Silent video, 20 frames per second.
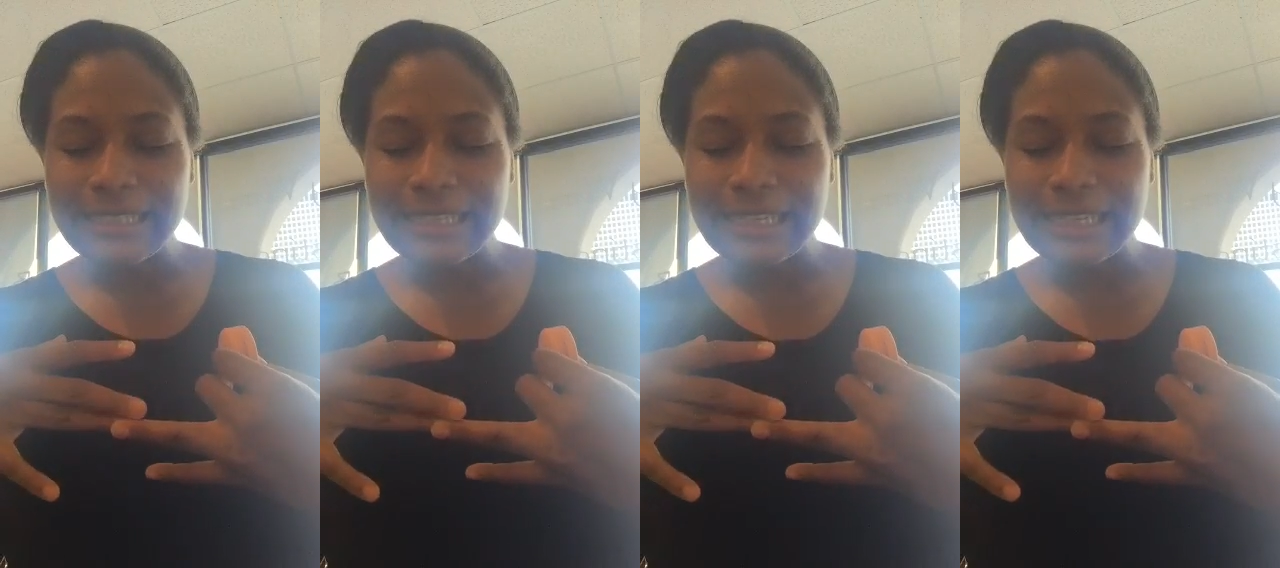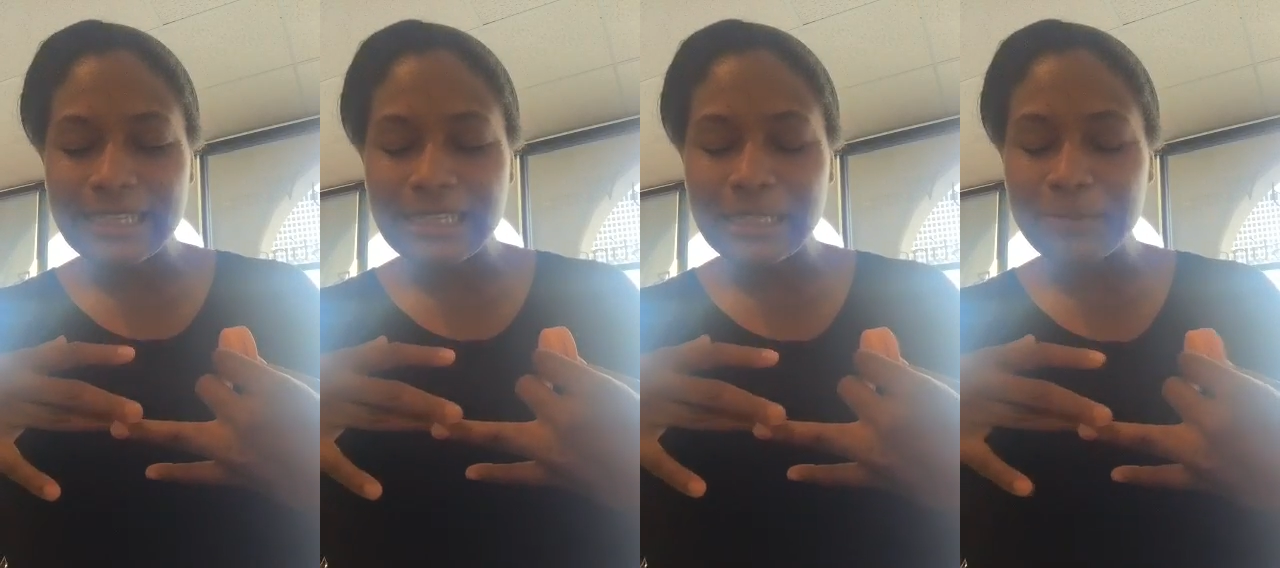
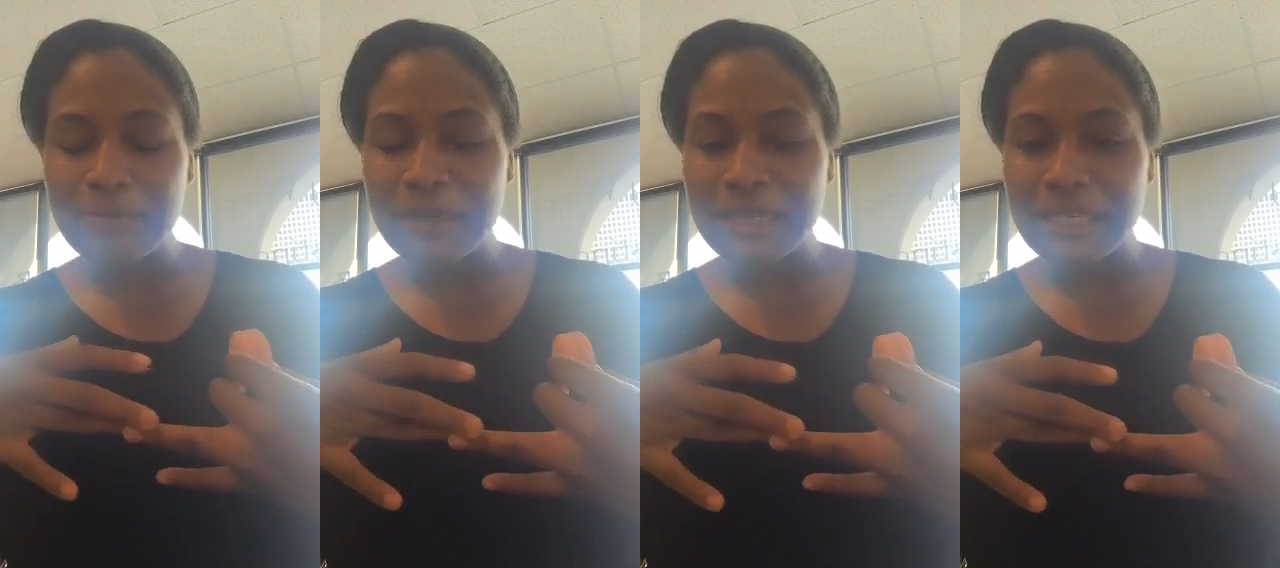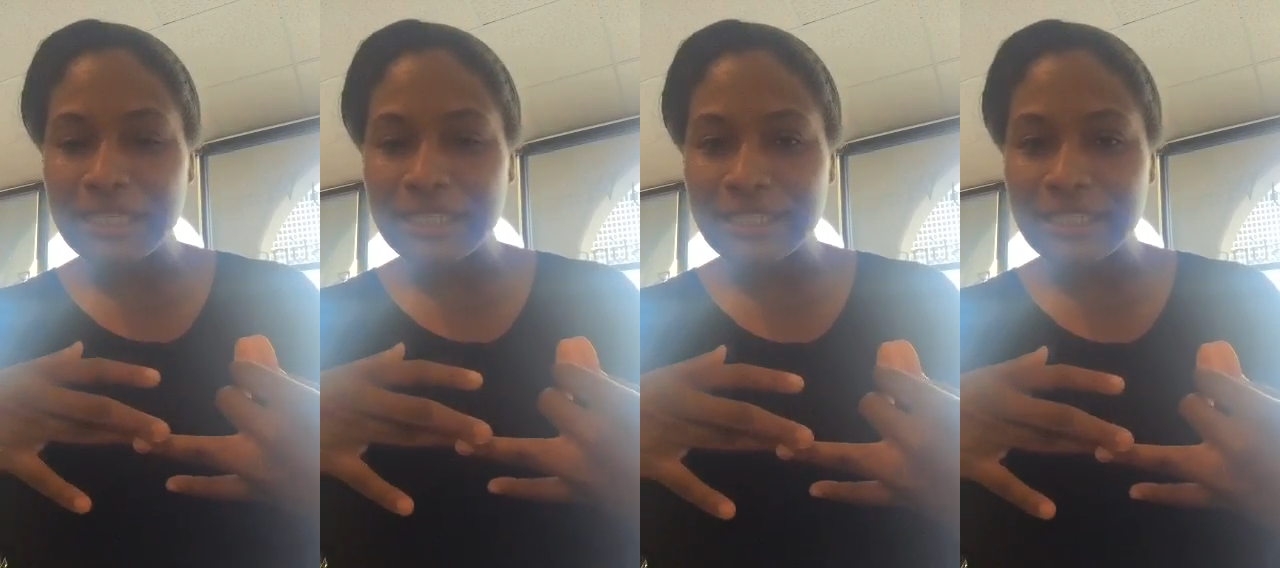uh,
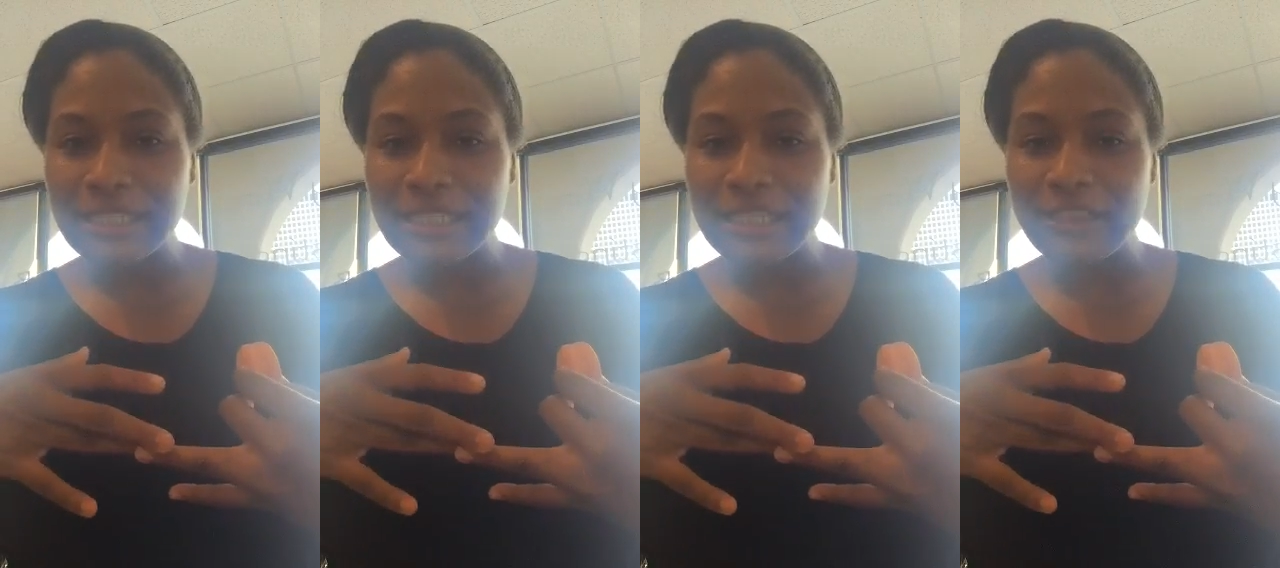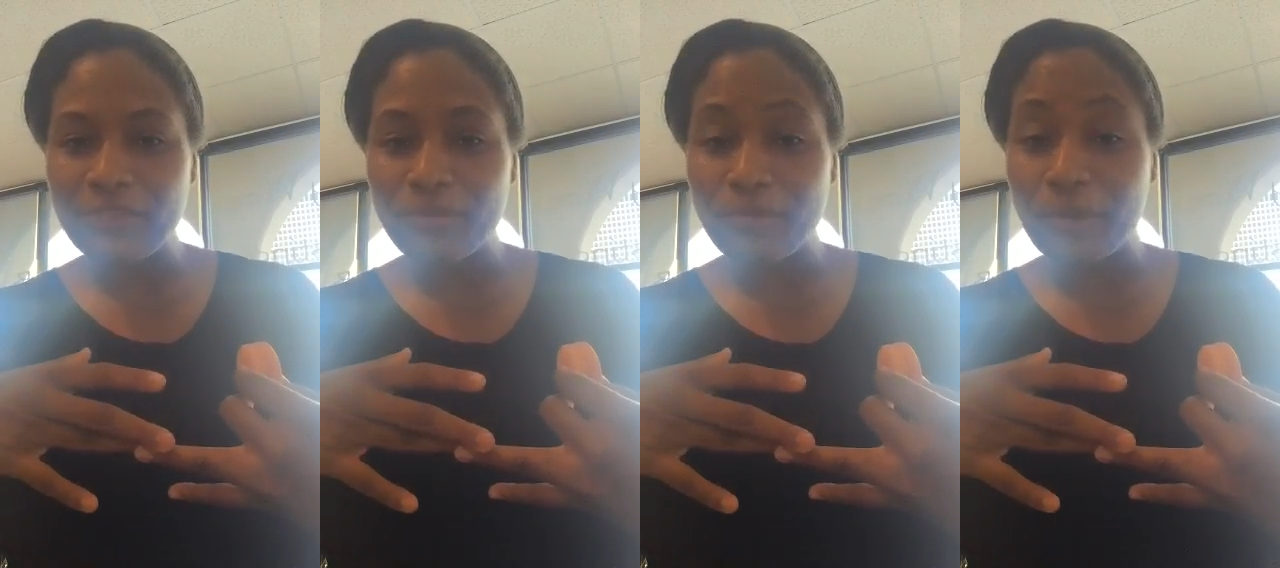spinach
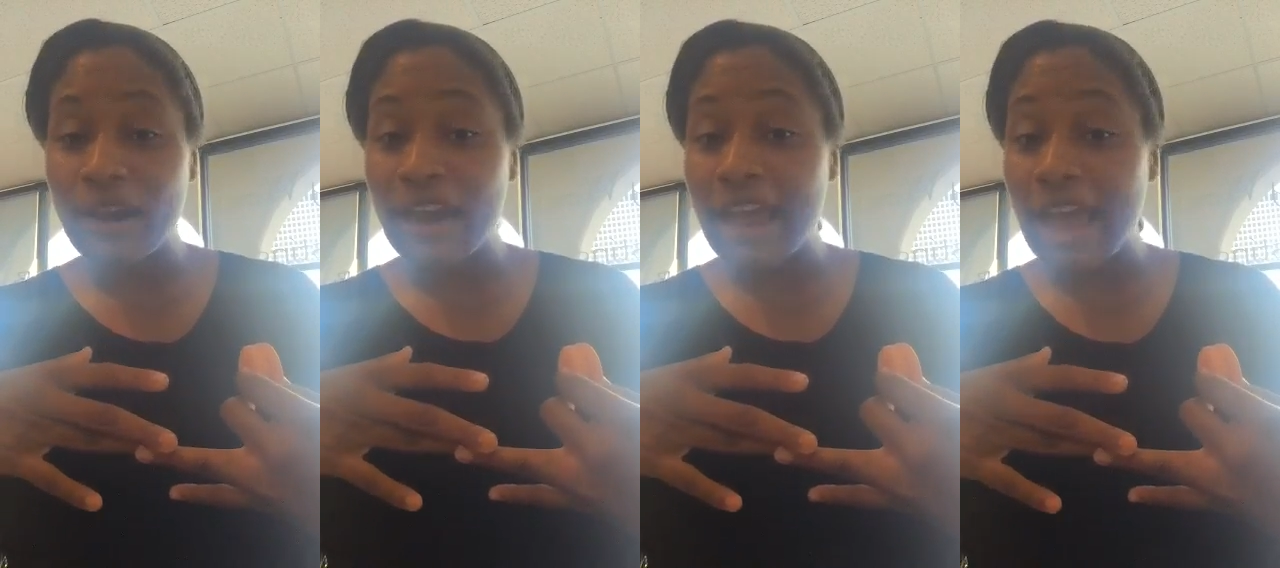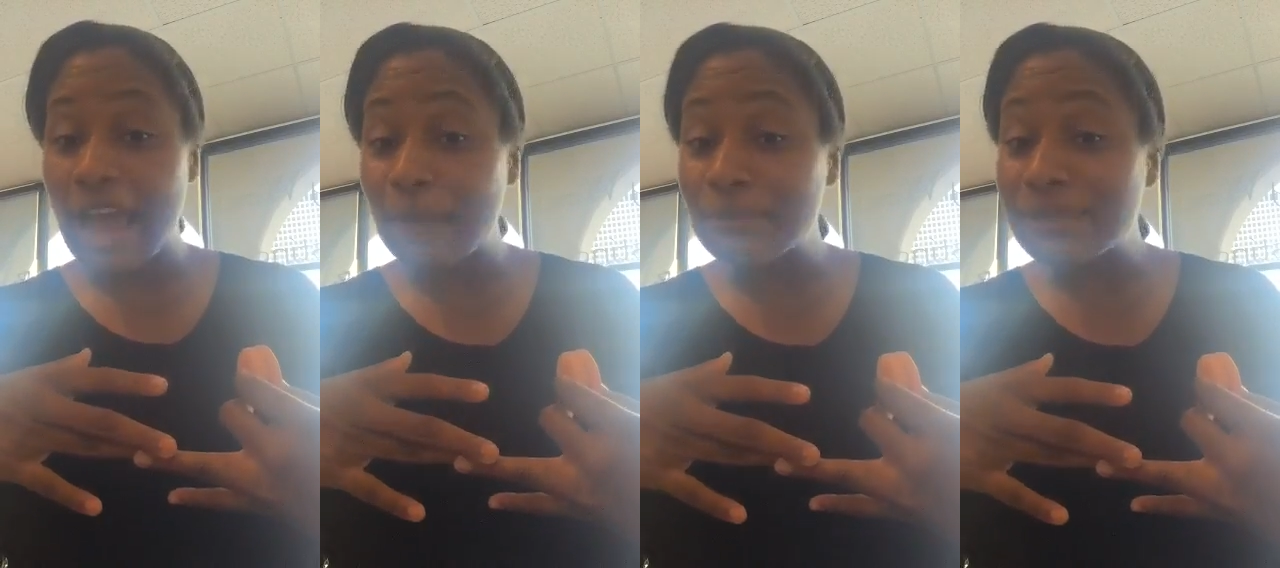leaf,
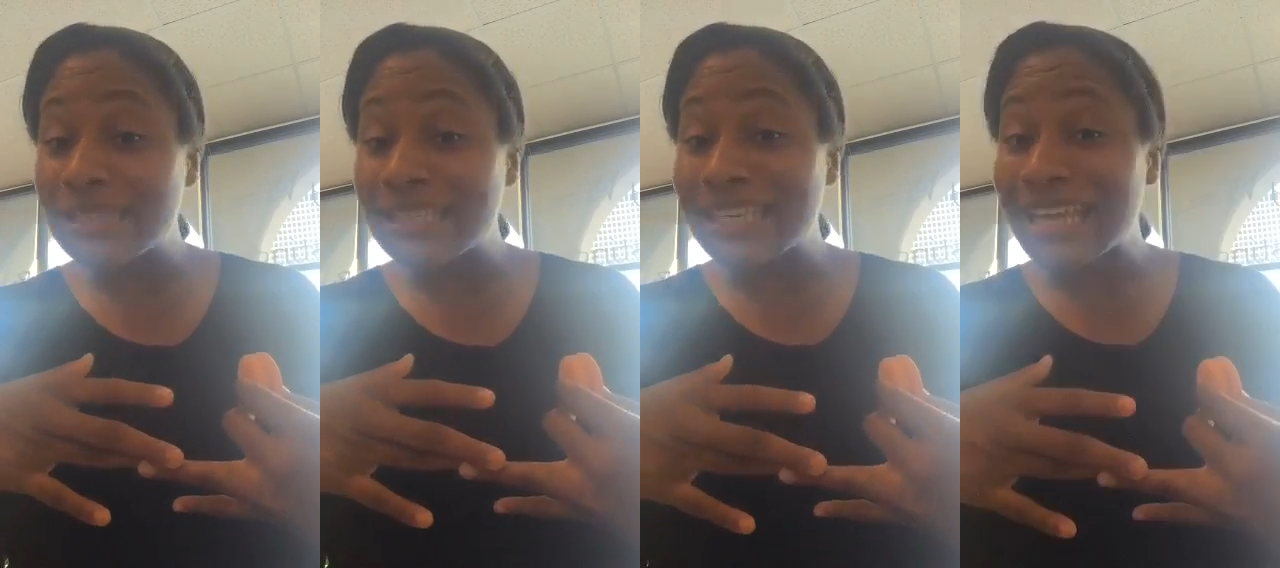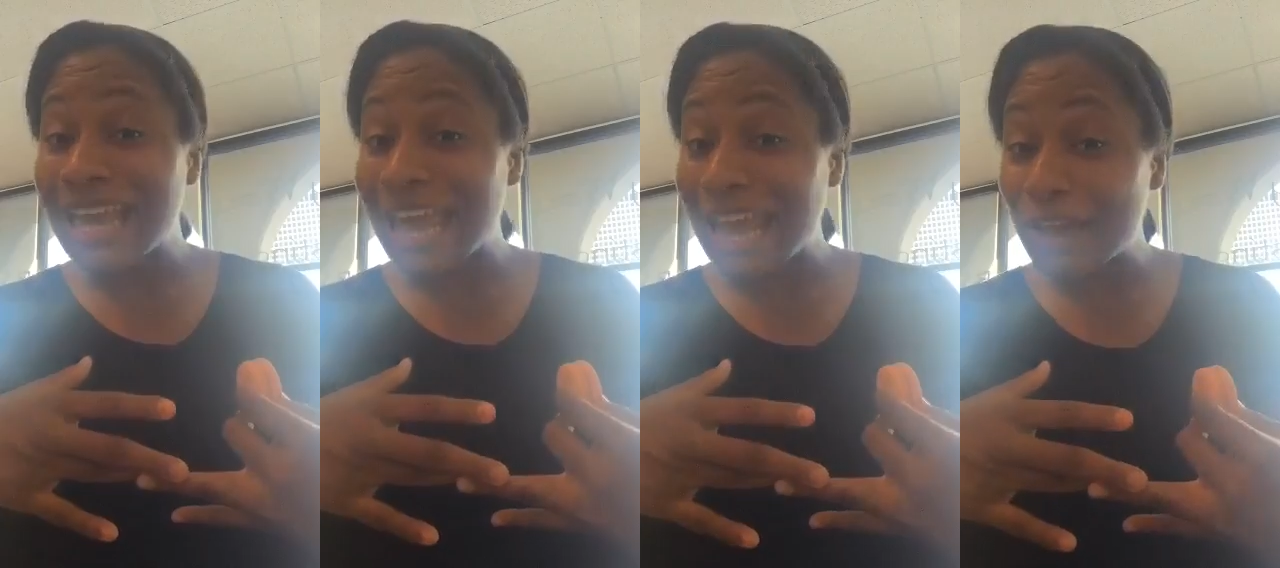
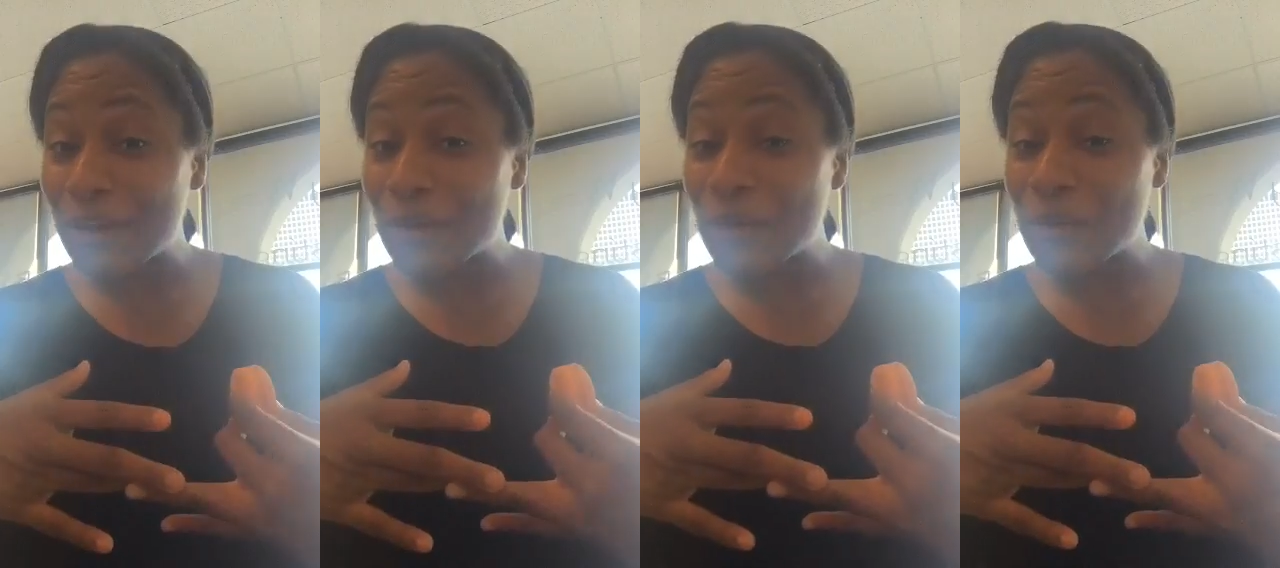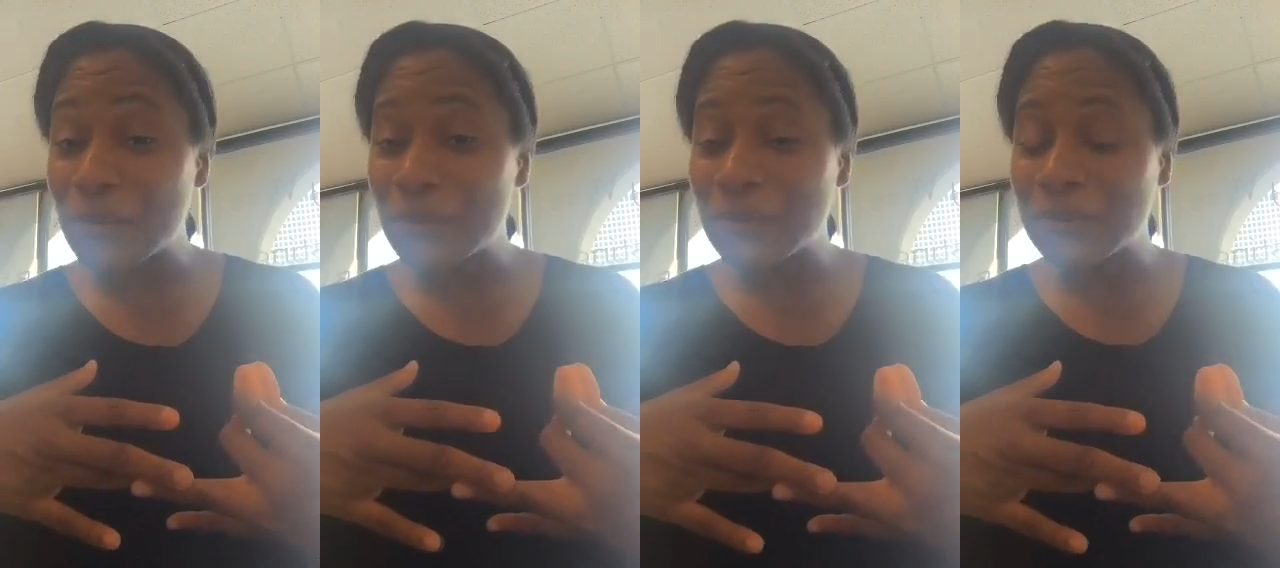perhaps
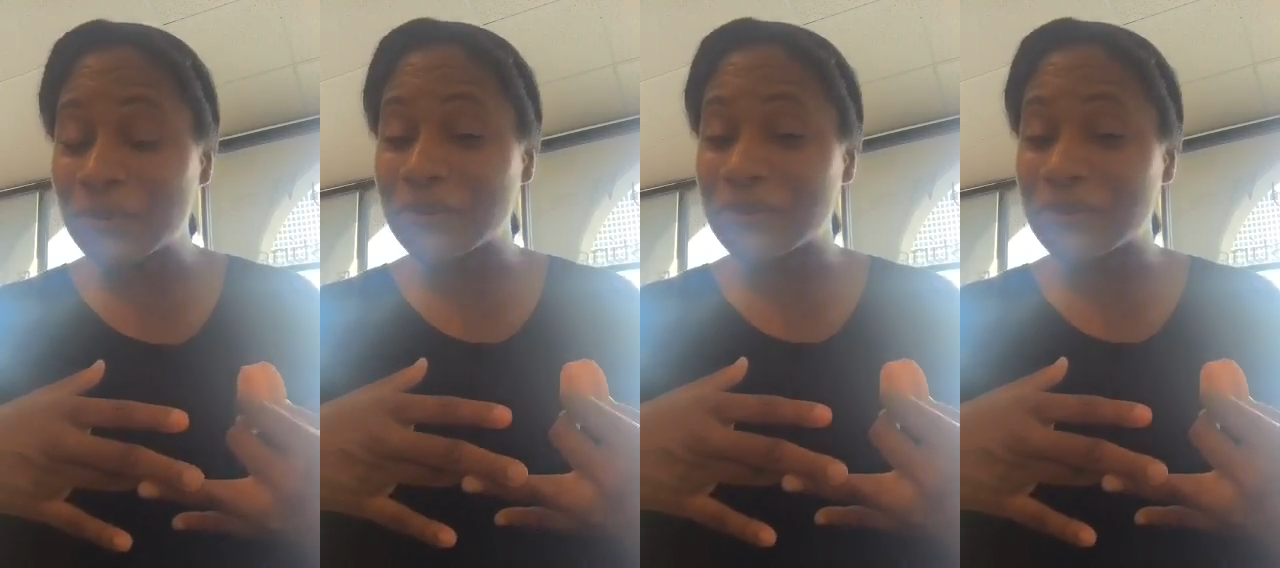kale